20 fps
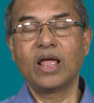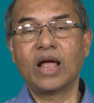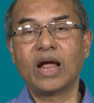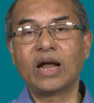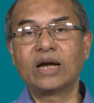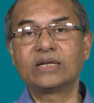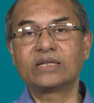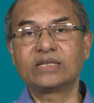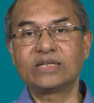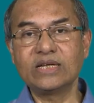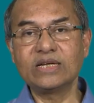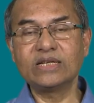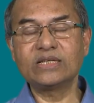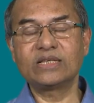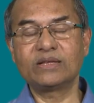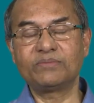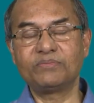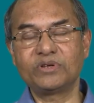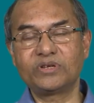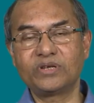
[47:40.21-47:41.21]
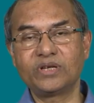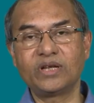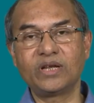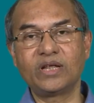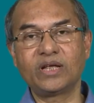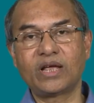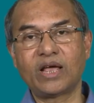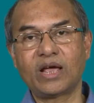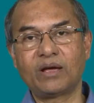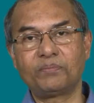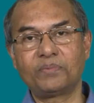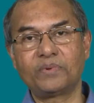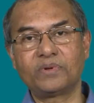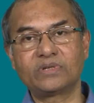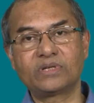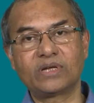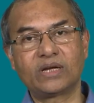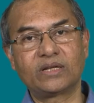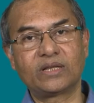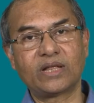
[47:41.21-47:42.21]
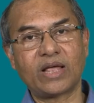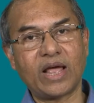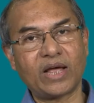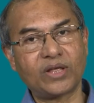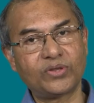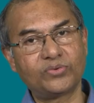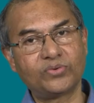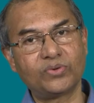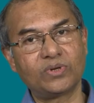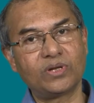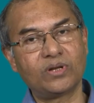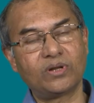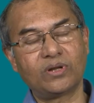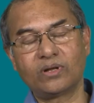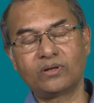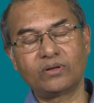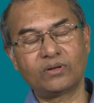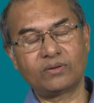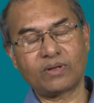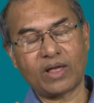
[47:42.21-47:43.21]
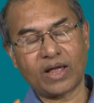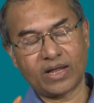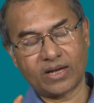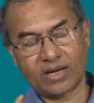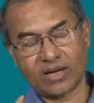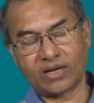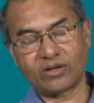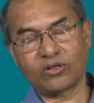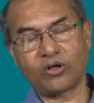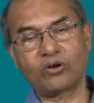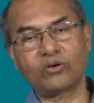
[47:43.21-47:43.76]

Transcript: and since the machining happens at the actual uh, at the,